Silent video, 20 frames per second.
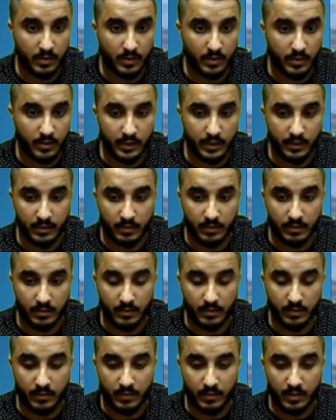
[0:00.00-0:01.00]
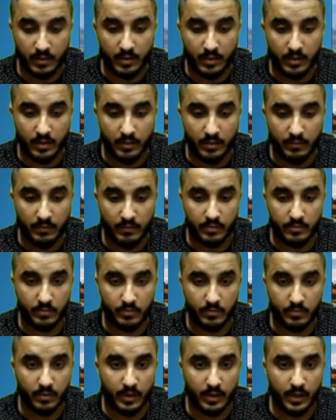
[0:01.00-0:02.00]
Okay.
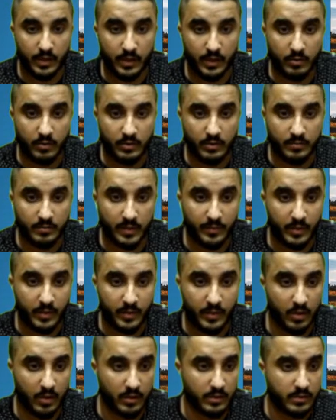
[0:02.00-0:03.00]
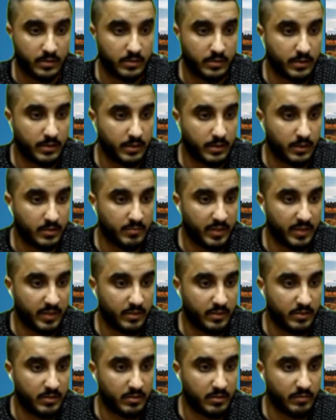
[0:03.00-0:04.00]
I know this might be hard to see. Let's make
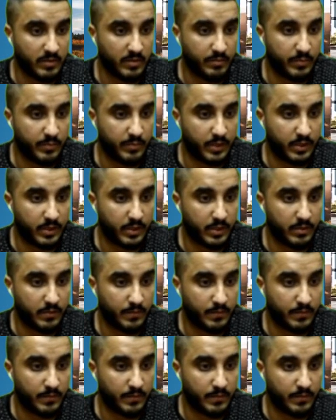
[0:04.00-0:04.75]
this a little bit bigger.